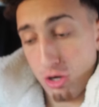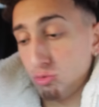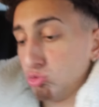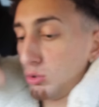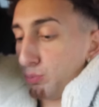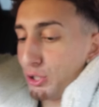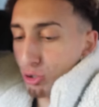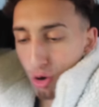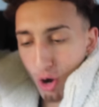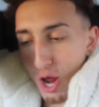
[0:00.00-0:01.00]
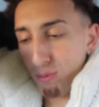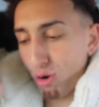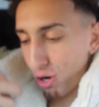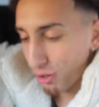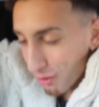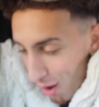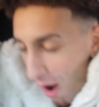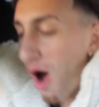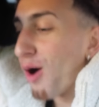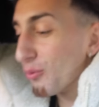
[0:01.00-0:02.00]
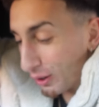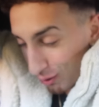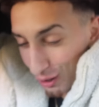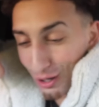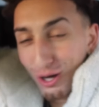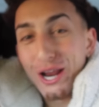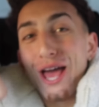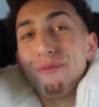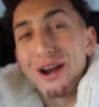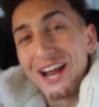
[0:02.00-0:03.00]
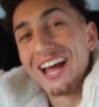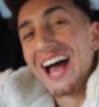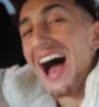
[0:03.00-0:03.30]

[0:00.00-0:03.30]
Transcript: I'm whipping up that bank. I'm whipping up that bank.